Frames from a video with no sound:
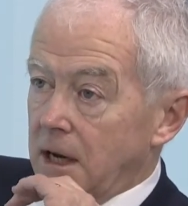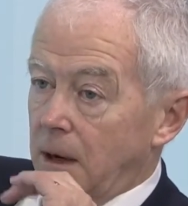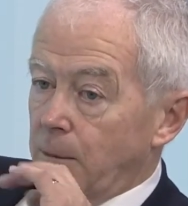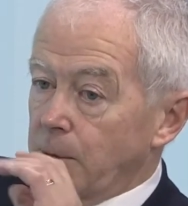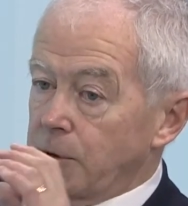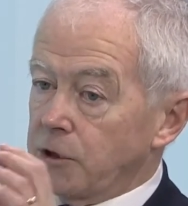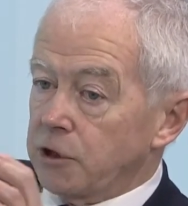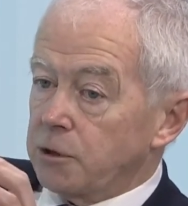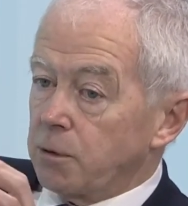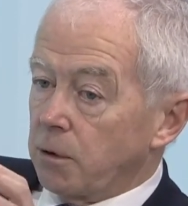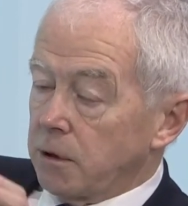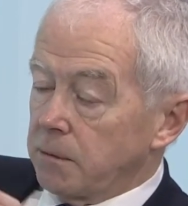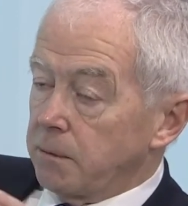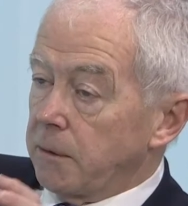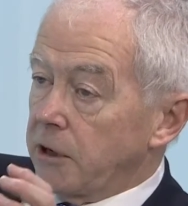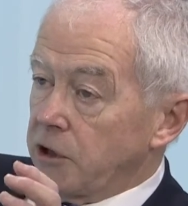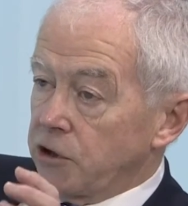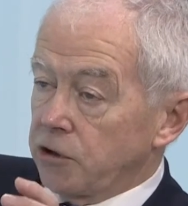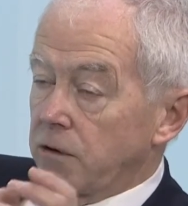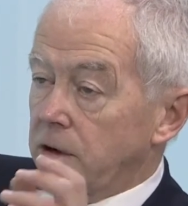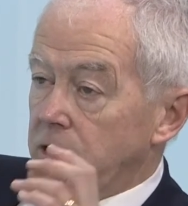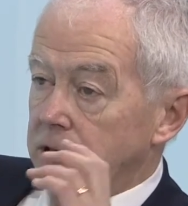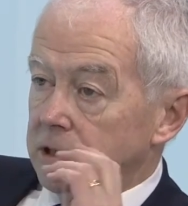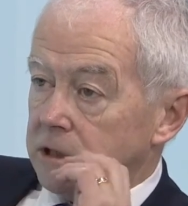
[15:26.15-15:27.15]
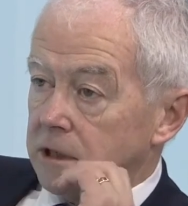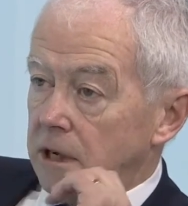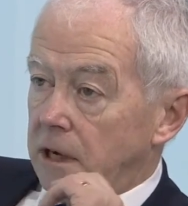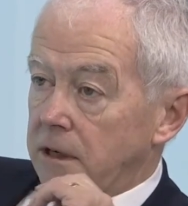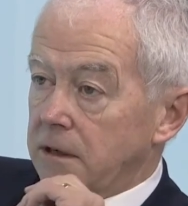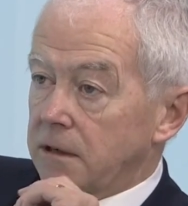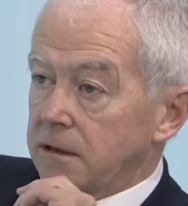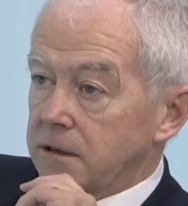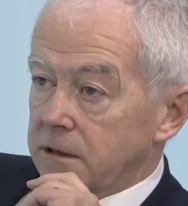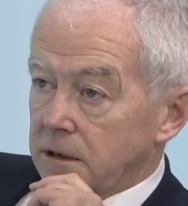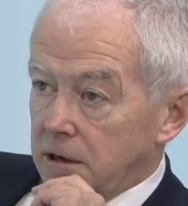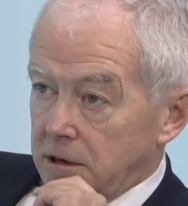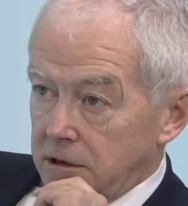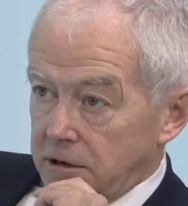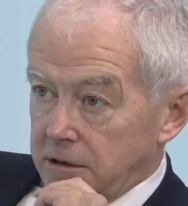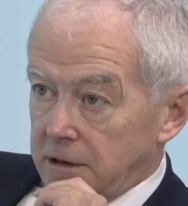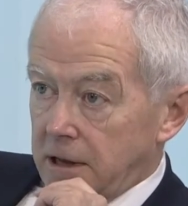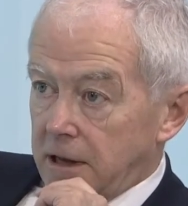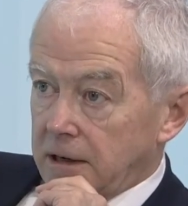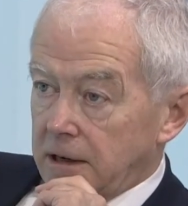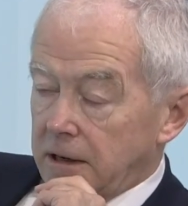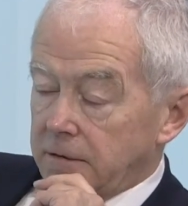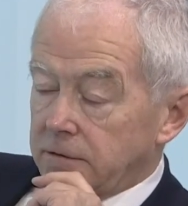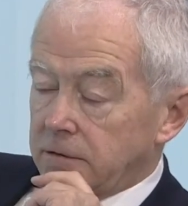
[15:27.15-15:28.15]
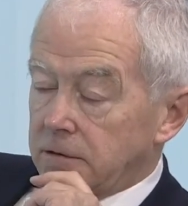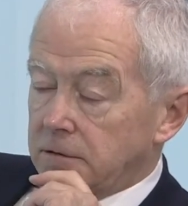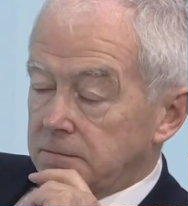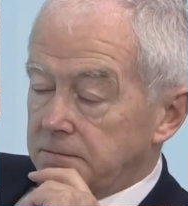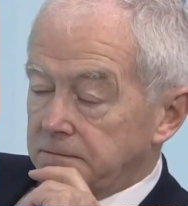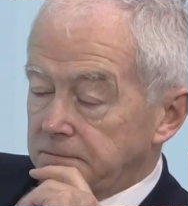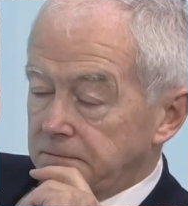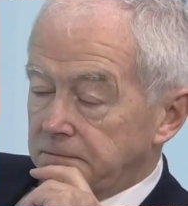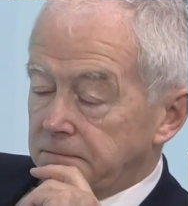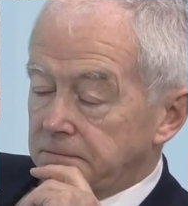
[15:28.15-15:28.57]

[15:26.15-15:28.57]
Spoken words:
and we just want to make sure our standards are at that level.